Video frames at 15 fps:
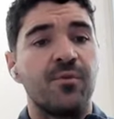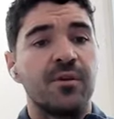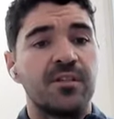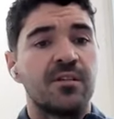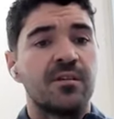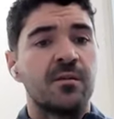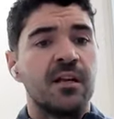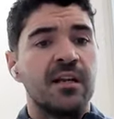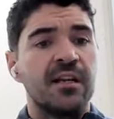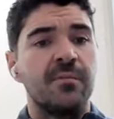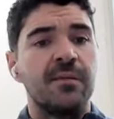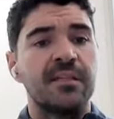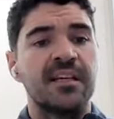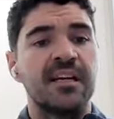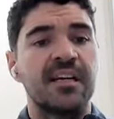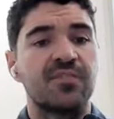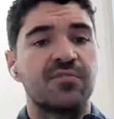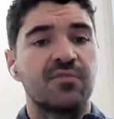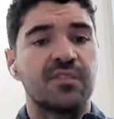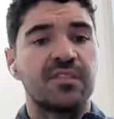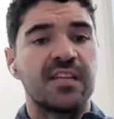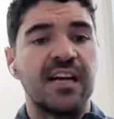If we're a little bit
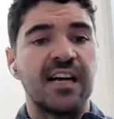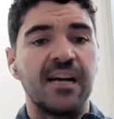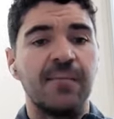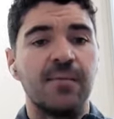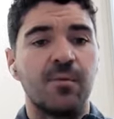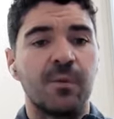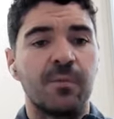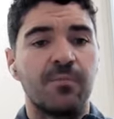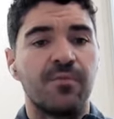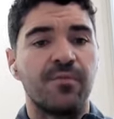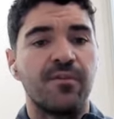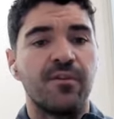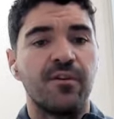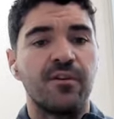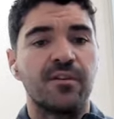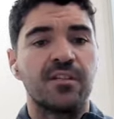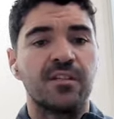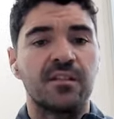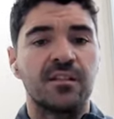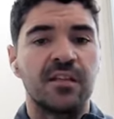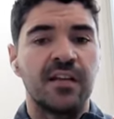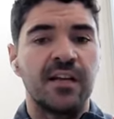tighter on time, or we prefer
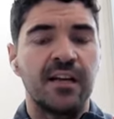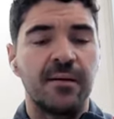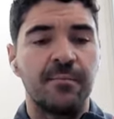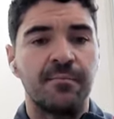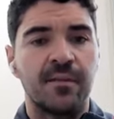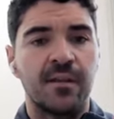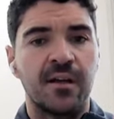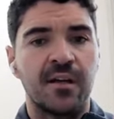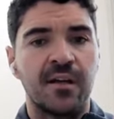to um,